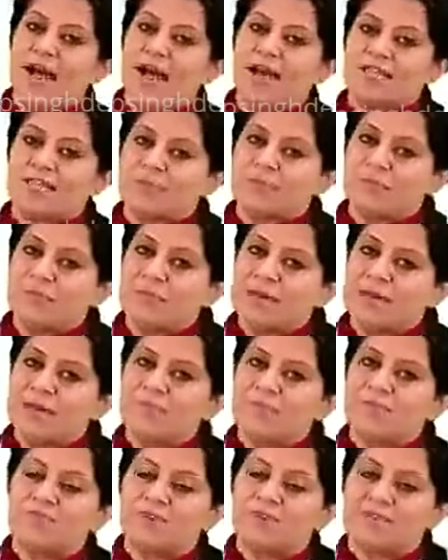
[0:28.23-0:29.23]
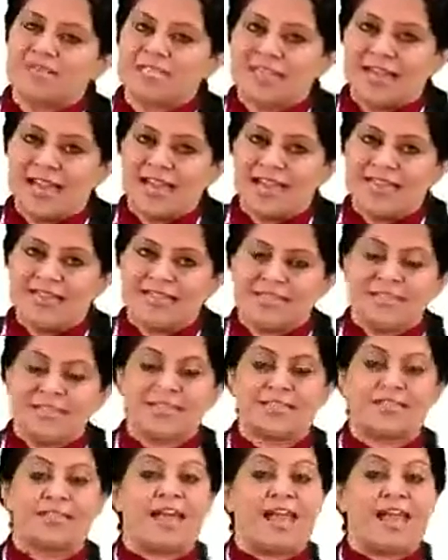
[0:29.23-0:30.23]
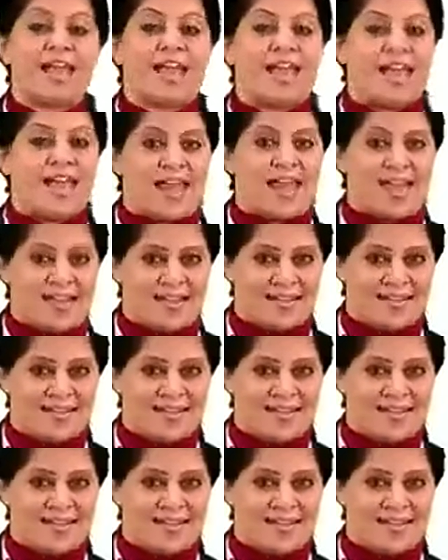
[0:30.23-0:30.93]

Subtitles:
a sperm fertilizes the egg.